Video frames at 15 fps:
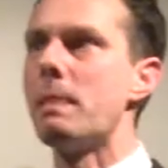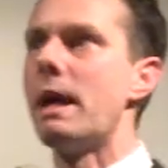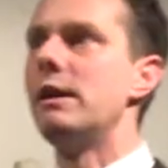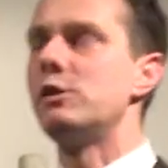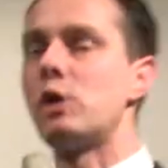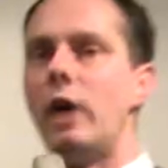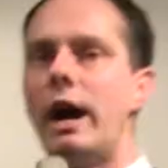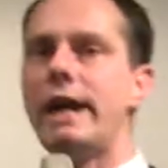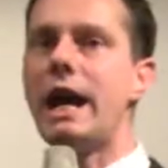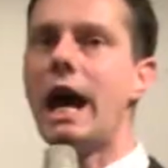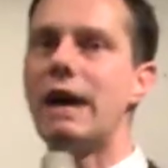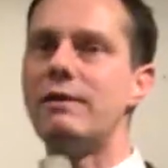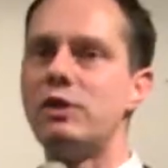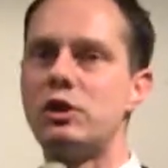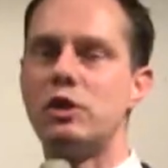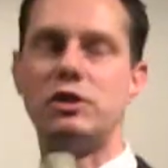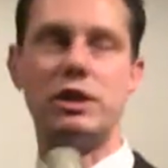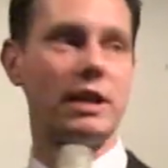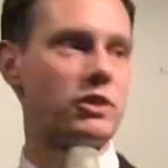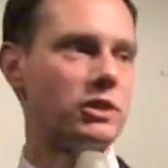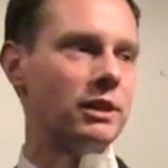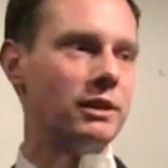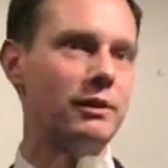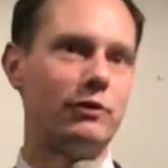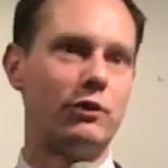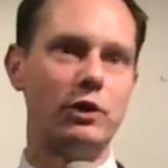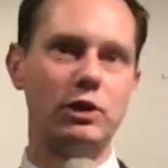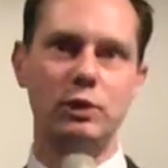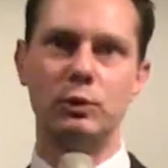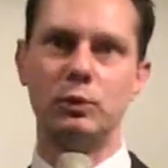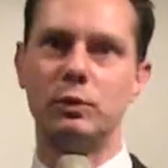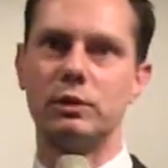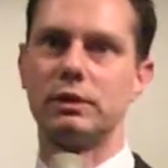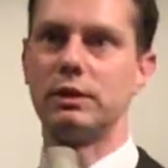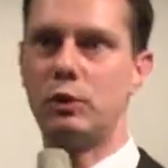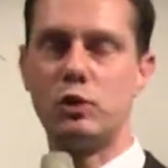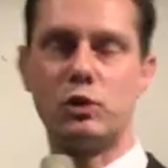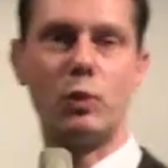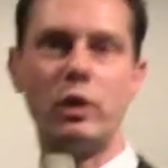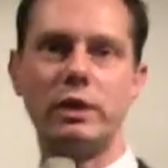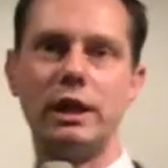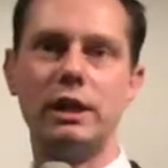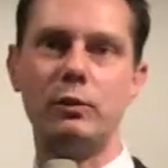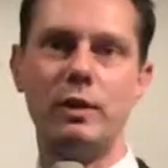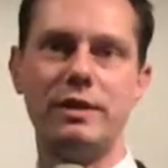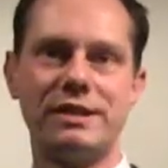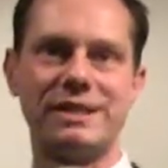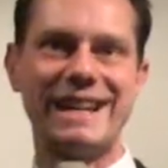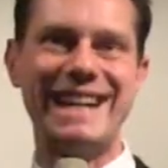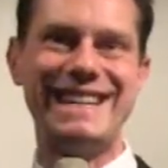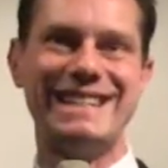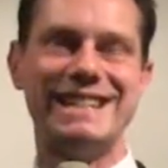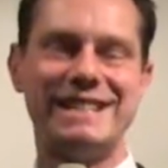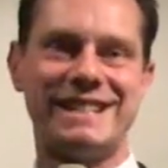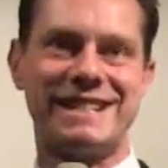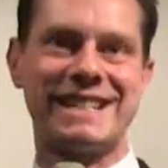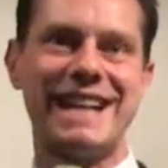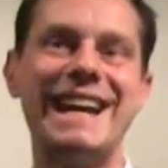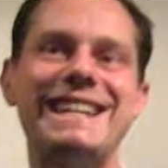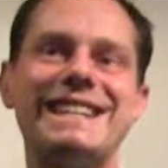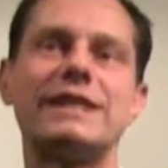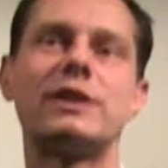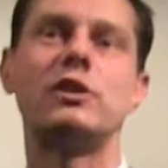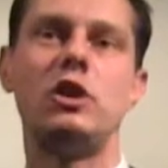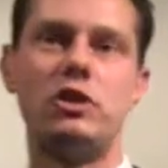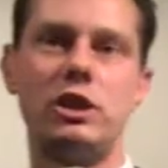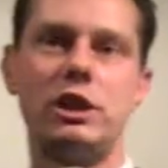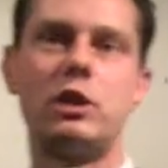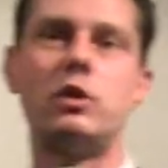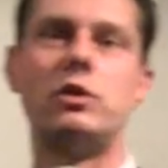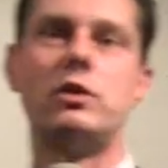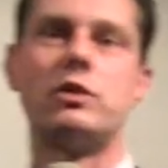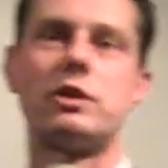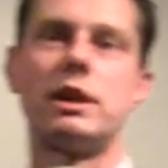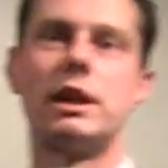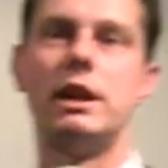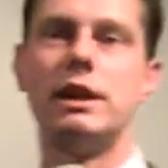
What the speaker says: So I have a suggestion for you, who's working with Zeitgenössische Kunst.